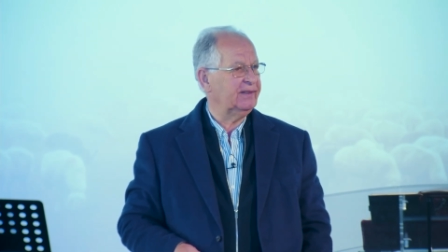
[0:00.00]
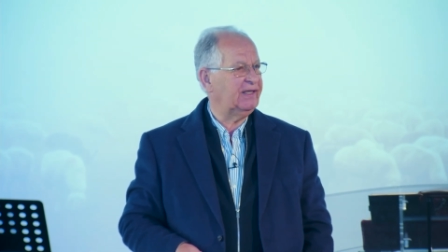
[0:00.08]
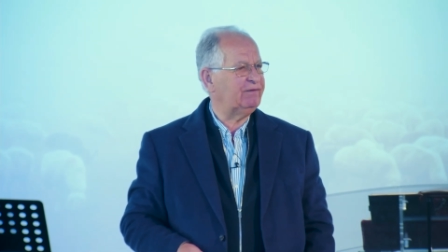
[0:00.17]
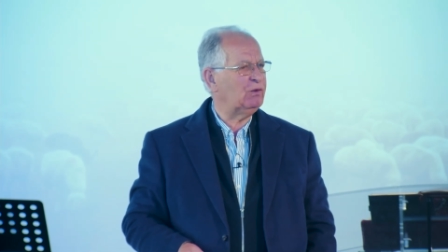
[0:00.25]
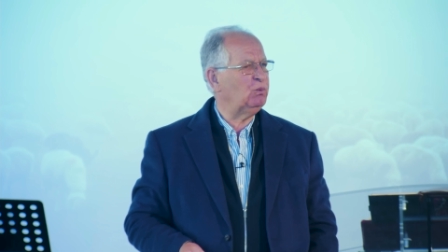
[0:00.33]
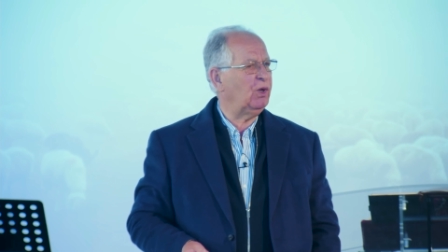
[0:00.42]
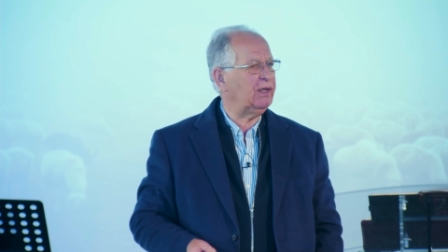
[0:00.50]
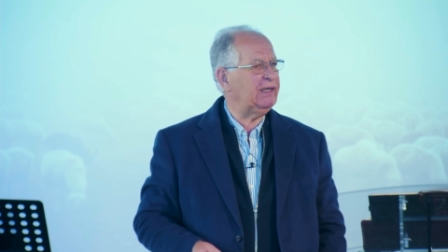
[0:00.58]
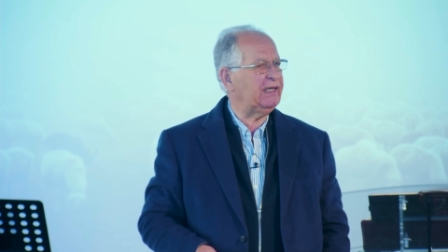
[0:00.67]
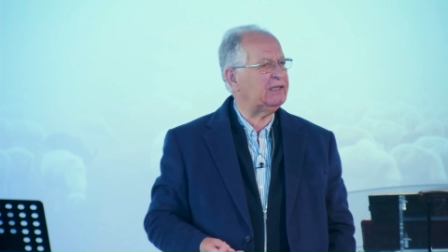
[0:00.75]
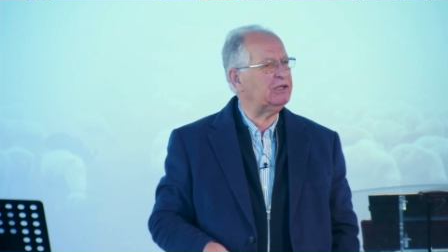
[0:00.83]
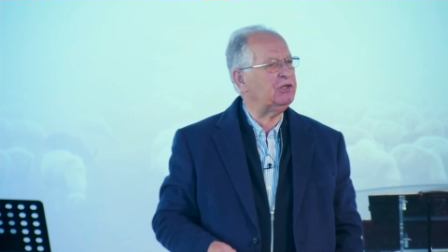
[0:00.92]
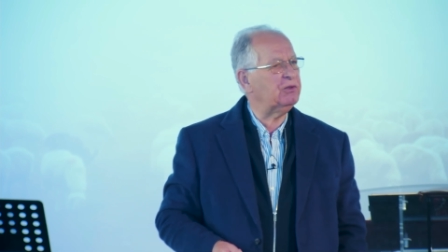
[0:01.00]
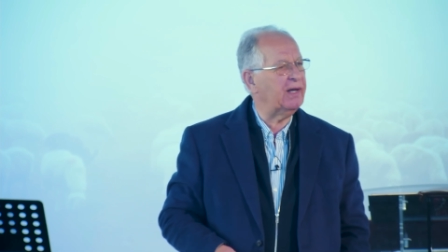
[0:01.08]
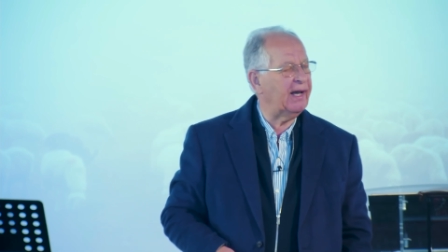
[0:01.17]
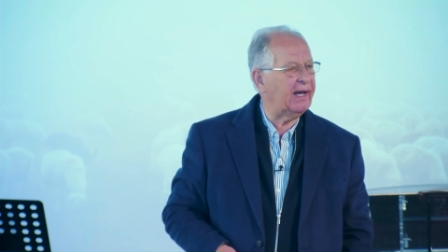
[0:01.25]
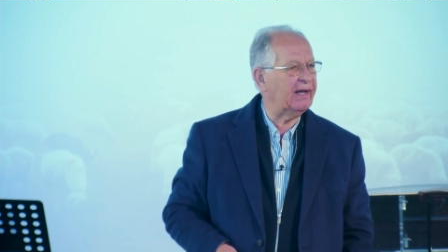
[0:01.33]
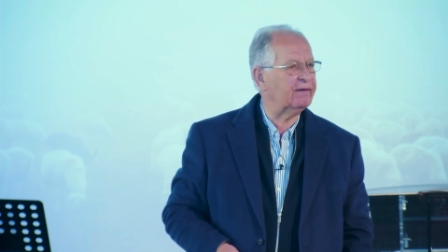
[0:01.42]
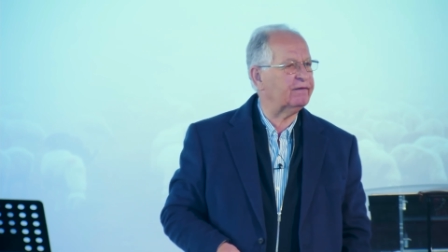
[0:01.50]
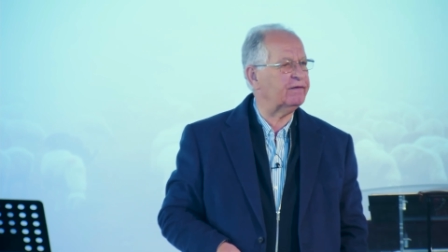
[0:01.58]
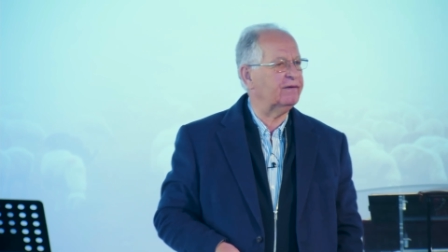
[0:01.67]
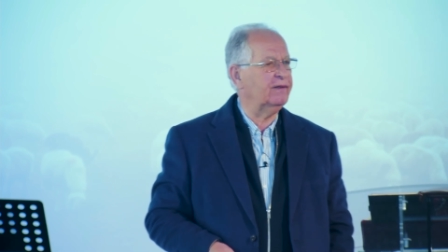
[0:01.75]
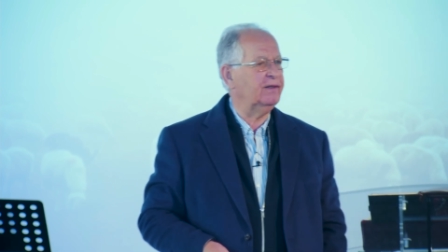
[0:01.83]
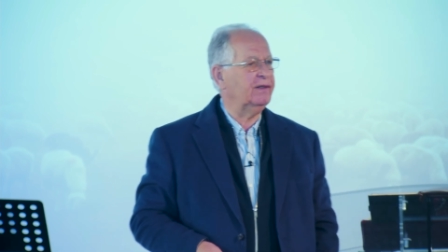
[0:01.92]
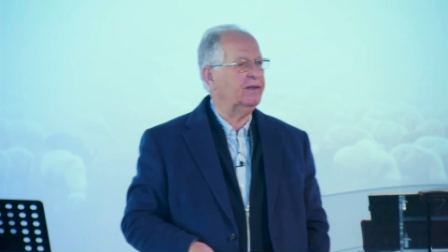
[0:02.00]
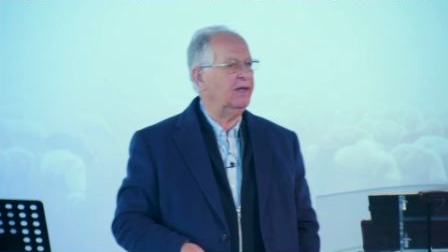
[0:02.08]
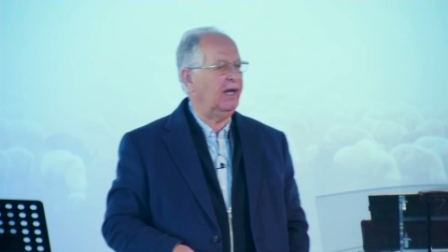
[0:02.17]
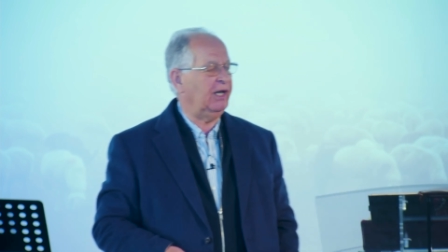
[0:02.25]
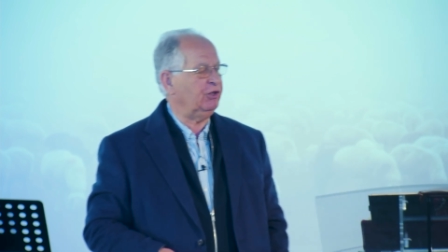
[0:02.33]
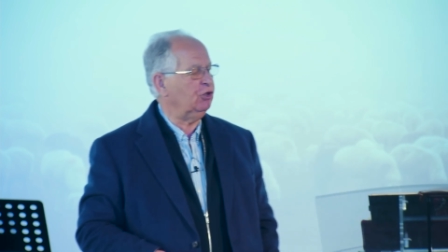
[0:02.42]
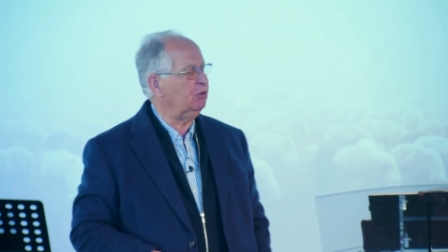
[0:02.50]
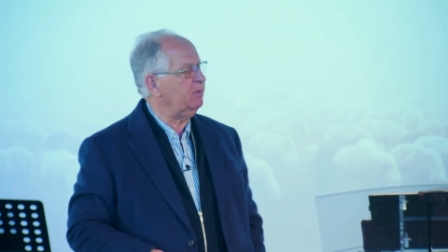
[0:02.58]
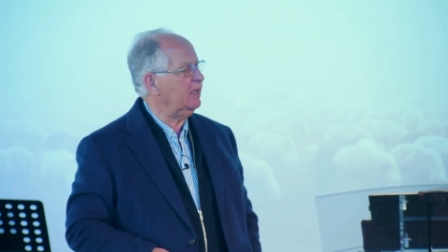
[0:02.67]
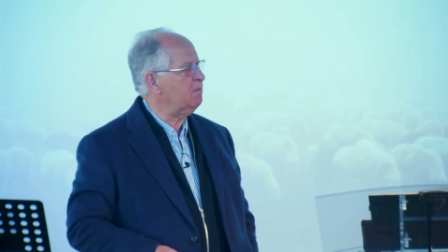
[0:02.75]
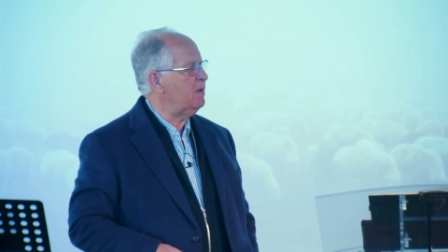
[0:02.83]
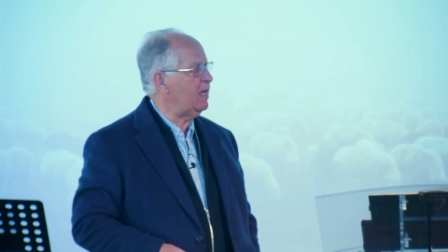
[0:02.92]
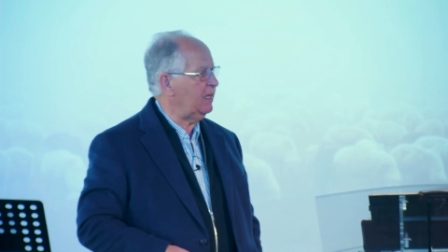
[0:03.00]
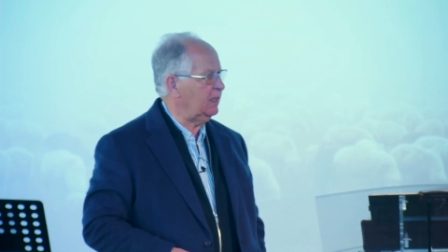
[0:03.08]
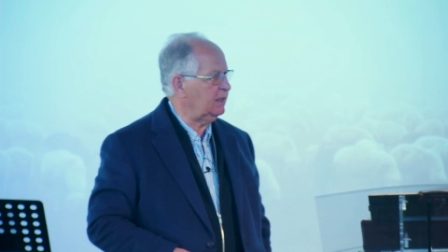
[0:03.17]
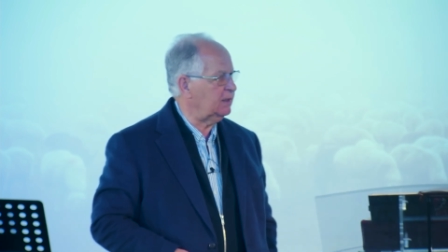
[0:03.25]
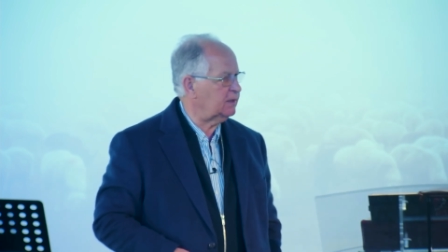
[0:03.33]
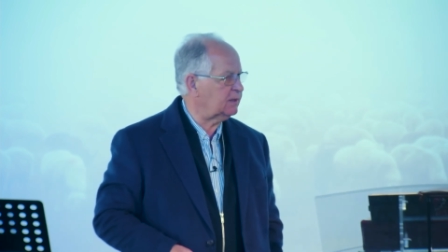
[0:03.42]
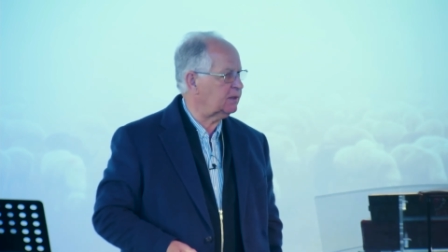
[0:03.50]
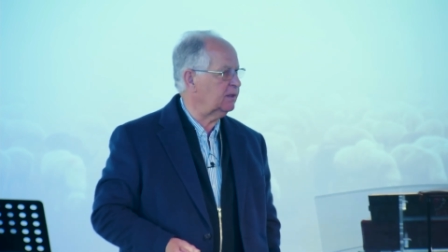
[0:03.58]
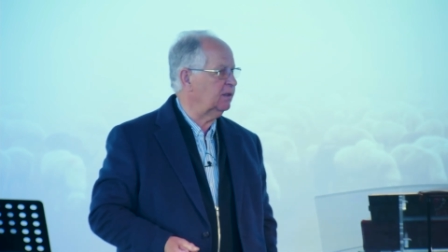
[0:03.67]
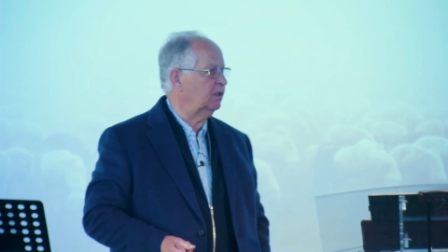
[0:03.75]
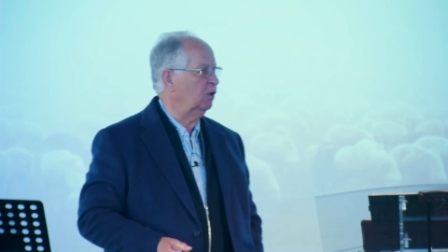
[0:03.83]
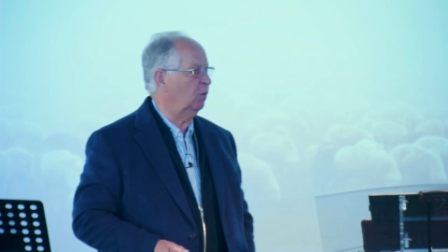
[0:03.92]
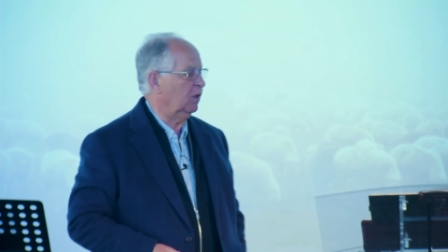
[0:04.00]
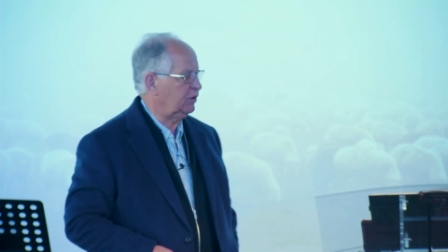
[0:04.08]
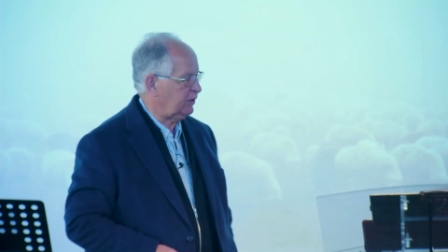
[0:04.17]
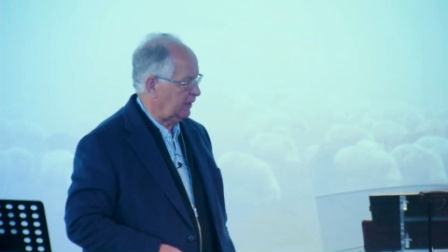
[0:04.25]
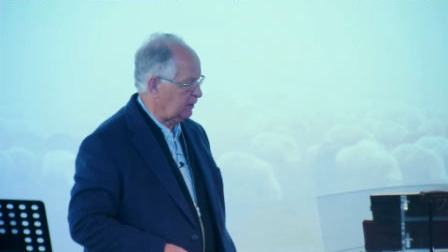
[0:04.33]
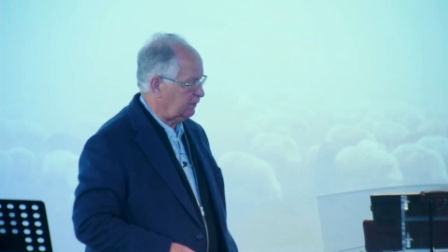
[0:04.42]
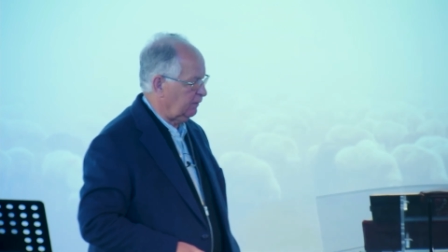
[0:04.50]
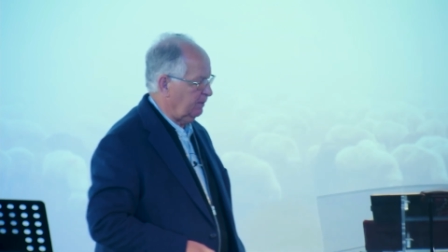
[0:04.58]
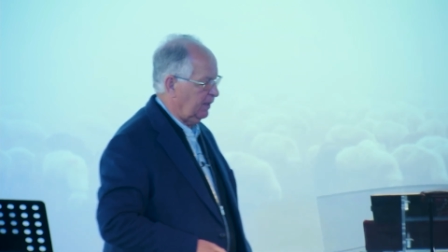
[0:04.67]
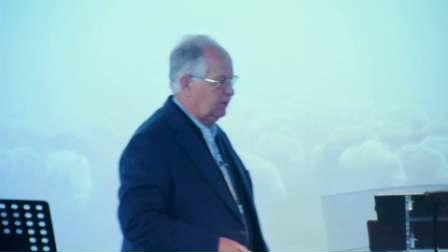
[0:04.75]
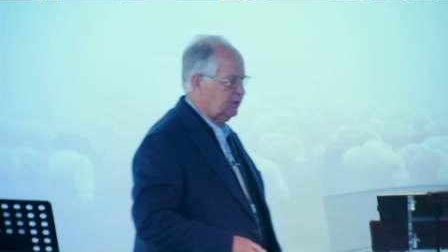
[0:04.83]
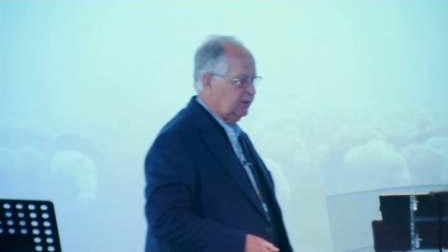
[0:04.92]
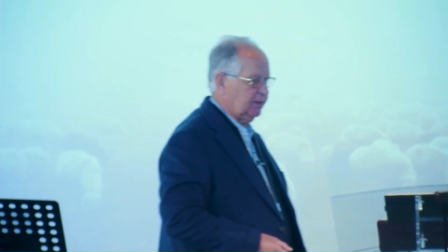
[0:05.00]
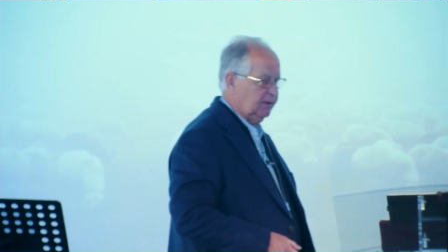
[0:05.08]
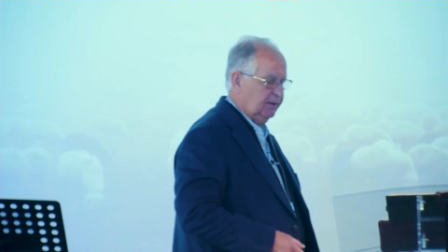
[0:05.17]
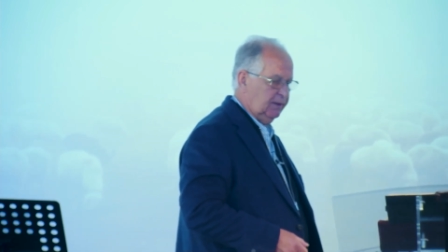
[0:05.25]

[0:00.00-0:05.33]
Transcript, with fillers: Give him what little you have, and you'll be amazed what transformation